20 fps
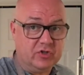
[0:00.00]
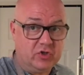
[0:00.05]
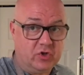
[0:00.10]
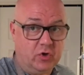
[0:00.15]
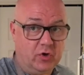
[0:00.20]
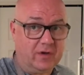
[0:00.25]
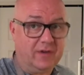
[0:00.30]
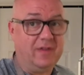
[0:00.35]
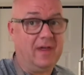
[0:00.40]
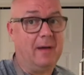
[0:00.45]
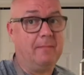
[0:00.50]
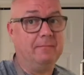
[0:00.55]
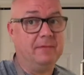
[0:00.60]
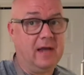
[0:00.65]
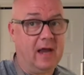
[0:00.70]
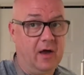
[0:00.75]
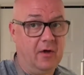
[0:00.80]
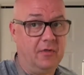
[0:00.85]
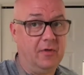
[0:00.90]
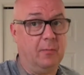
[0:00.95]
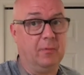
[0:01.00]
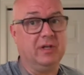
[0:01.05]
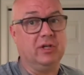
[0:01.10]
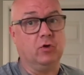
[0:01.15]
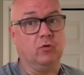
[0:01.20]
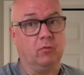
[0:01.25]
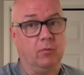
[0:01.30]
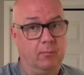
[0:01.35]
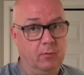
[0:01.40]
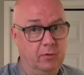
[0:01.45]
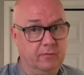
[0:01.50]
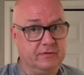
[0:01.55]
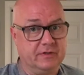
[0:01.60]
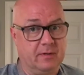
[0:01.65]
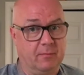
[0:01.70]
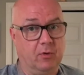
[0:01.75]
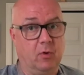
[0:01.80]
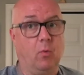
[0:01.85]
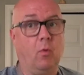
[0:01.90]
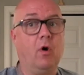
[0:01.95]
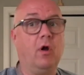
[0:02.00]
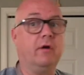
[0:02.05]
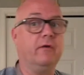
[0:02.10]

cook them down, then we can remove some of the water